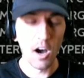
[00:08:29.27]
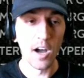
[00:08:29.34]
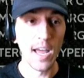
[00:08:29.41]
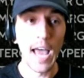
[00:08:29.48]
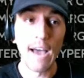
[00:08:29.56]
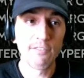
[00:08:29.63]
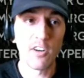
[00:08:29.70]

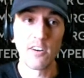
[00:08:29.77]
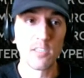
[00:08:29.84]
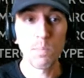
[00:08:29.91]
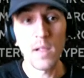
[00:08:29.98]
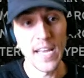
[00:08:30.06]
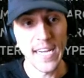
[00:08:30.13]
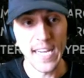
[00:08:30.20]
after I was
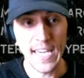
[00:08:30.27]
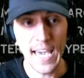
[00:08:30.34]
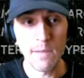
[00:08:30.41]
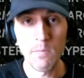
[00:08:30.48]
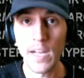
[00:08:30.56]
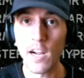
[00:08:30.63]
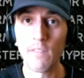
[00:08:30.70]
playing a
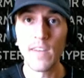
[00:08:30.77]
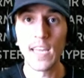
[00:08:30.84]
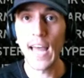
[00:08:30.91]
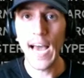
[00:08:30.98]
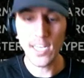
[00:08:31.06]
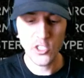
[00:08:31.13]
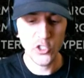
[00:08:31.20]
game, like on my
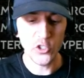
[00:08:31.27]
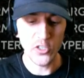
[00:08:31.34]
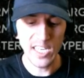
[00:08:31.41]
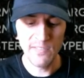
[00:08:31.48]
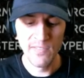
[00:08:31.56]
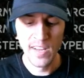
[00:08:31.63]
last stream,